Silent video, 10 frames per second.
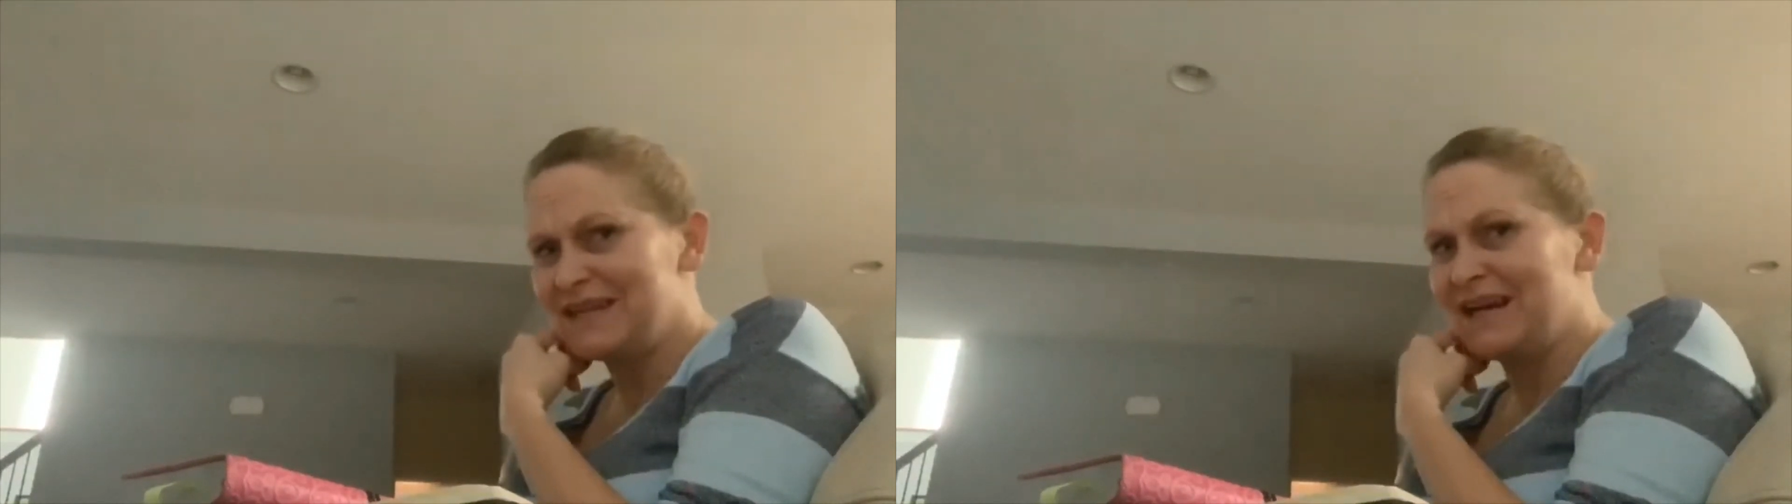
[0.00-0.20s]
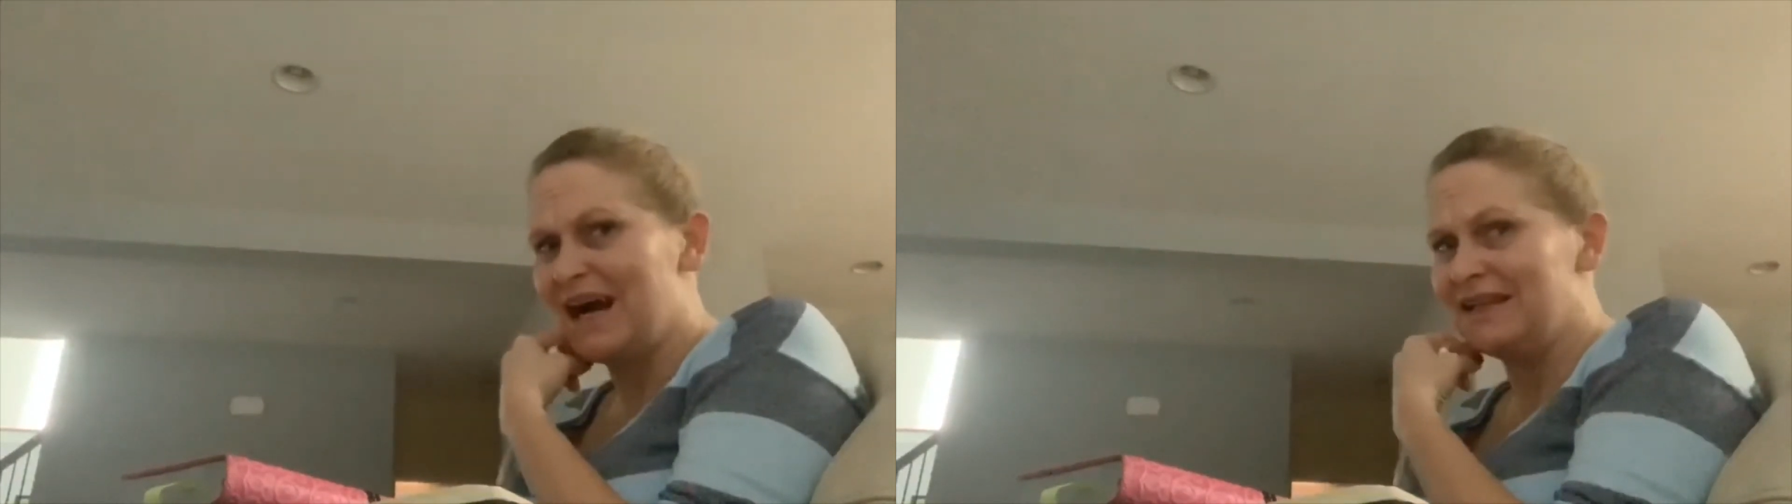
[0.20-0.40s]

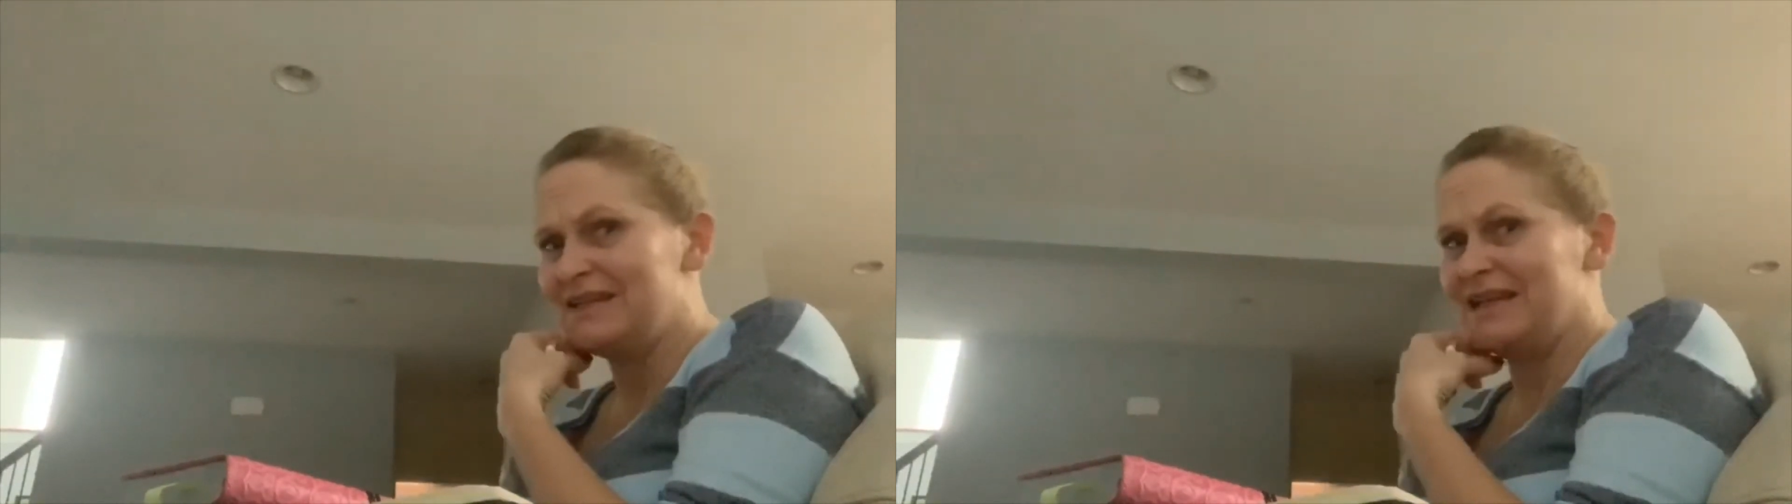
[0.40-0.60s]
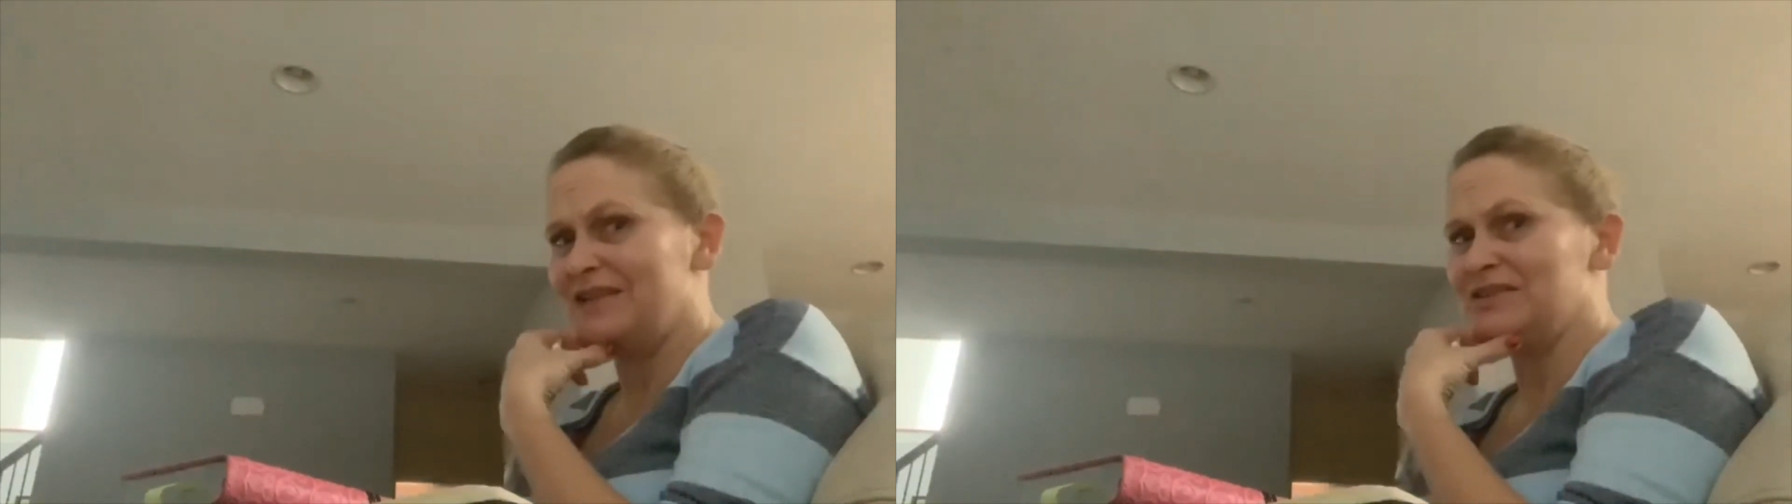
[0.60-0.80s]
that
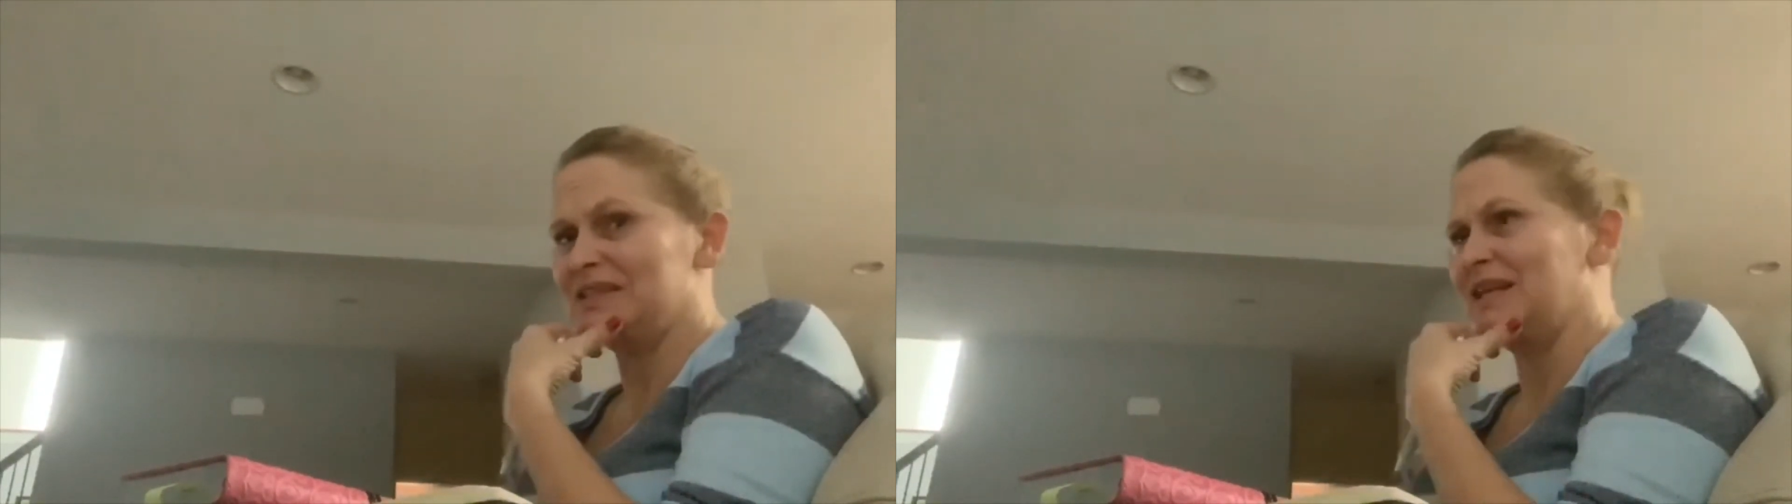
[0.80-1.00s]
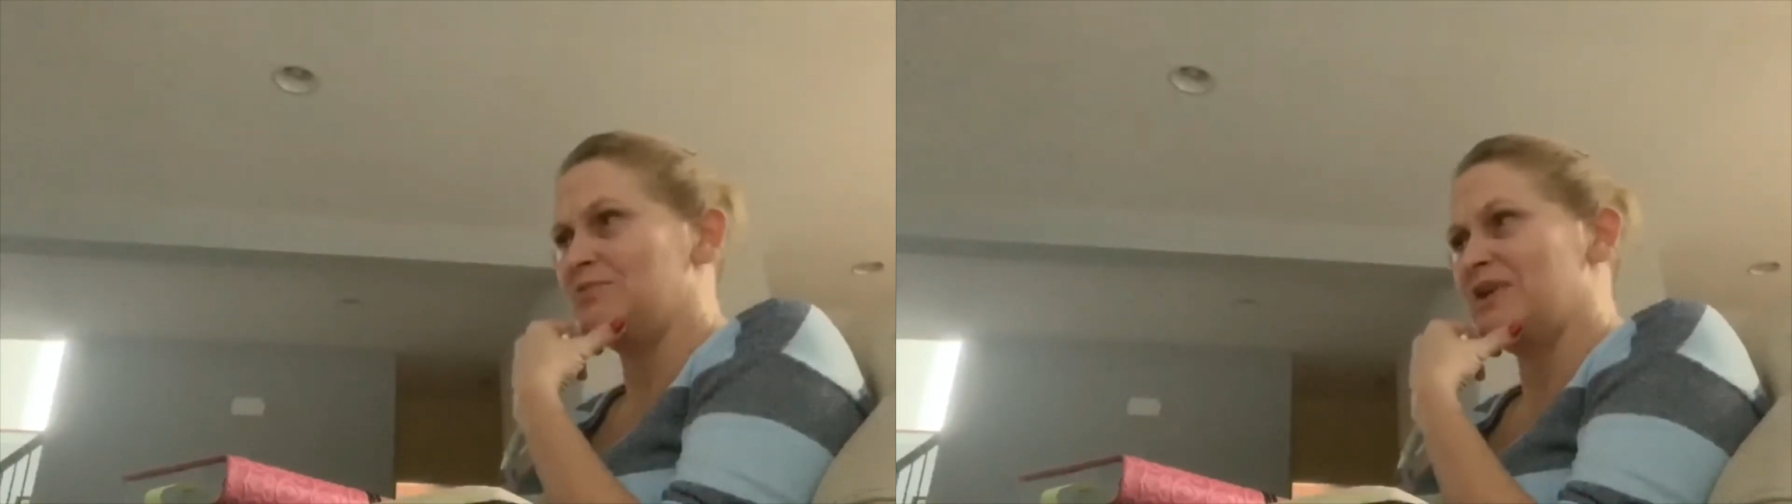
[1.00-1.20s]
holiday you're
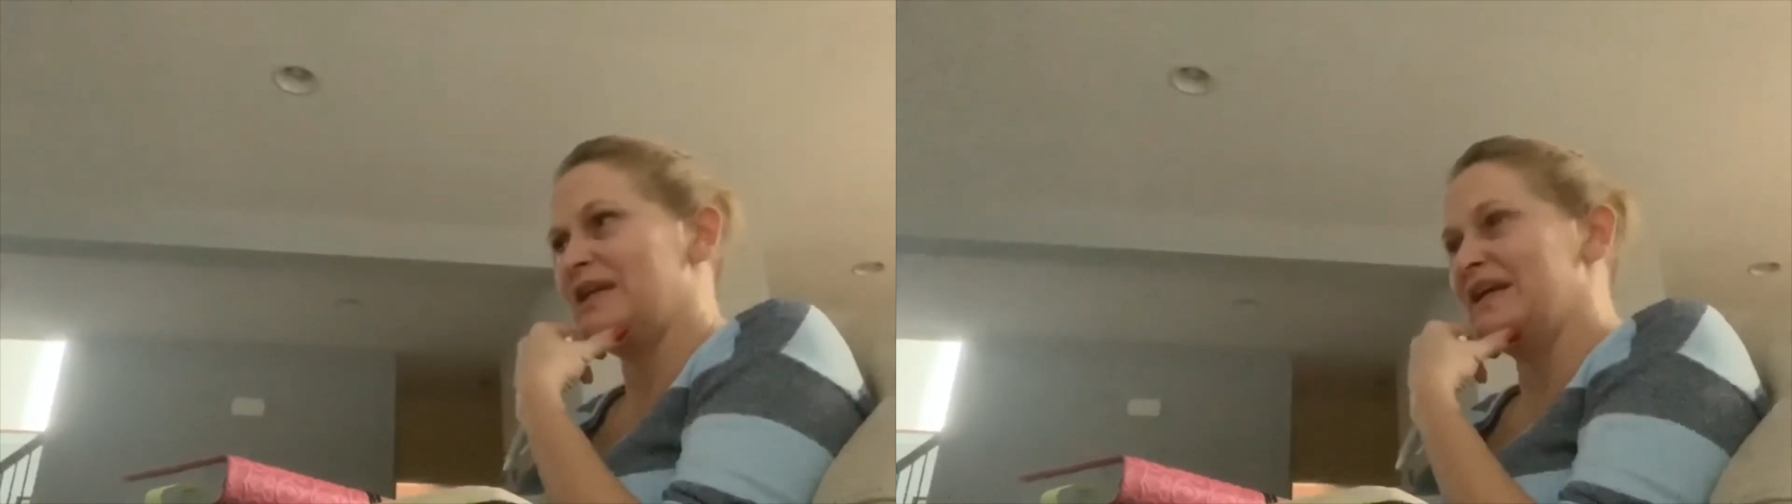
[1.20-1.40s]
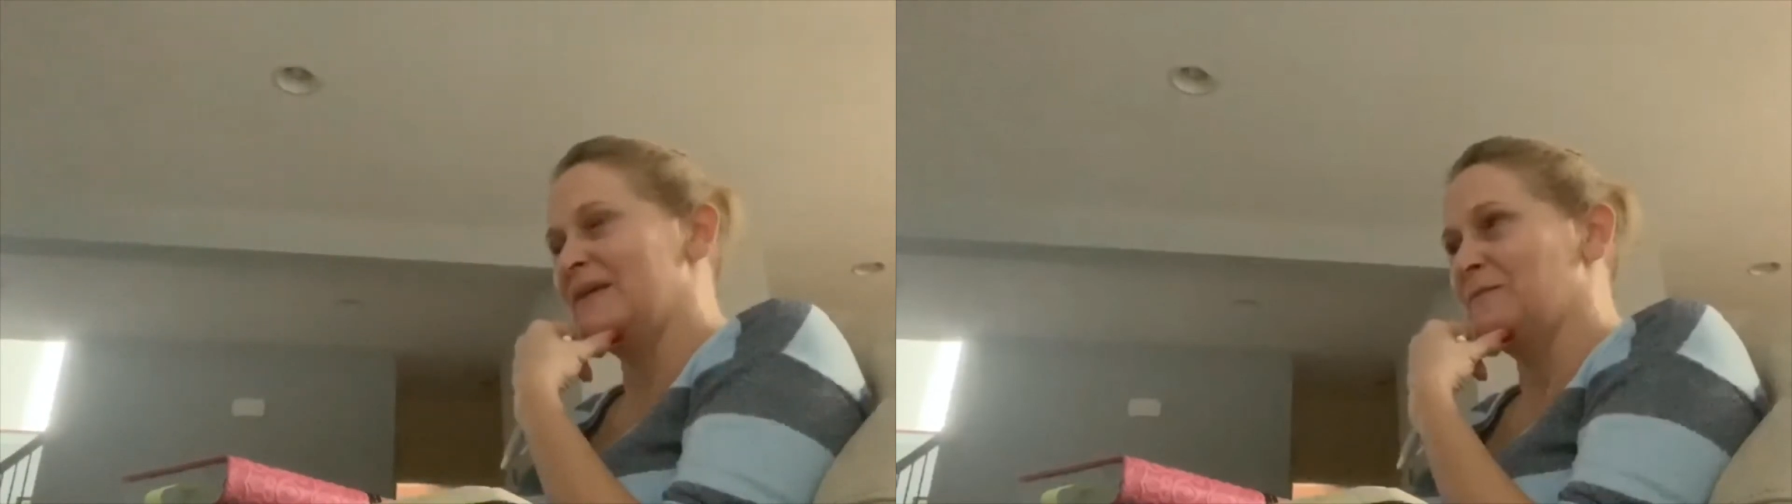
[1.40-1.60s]

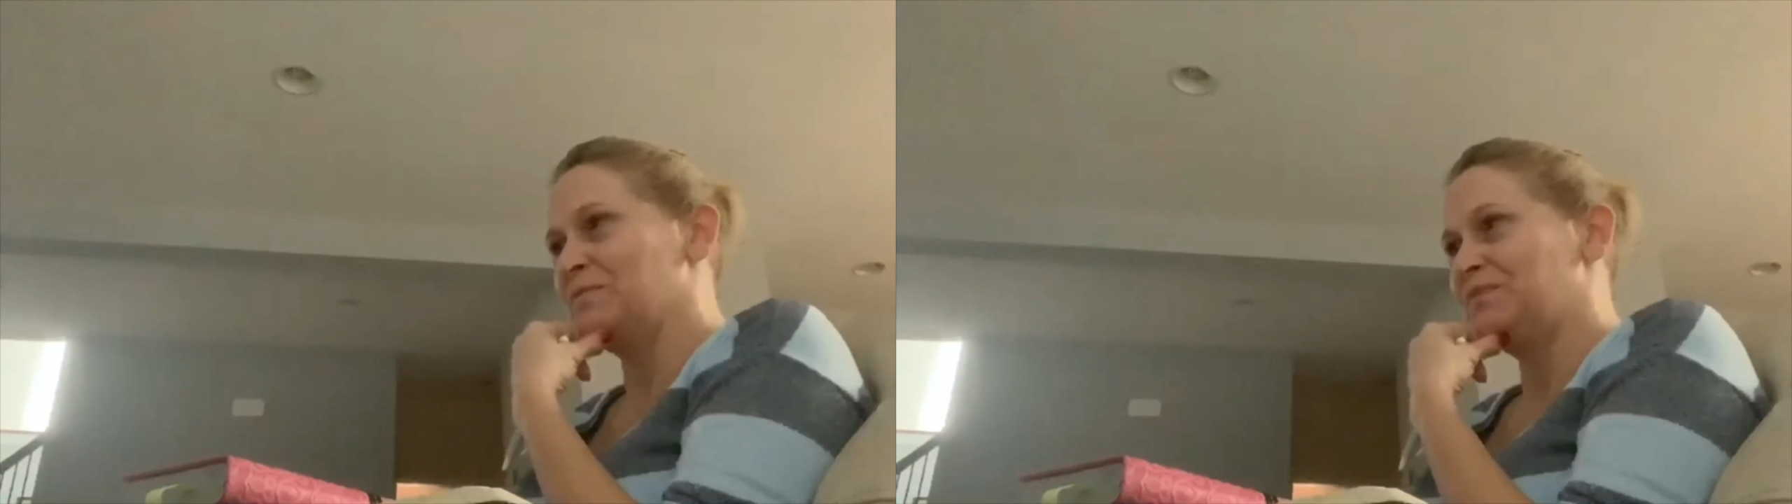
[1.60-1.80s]
celebrating?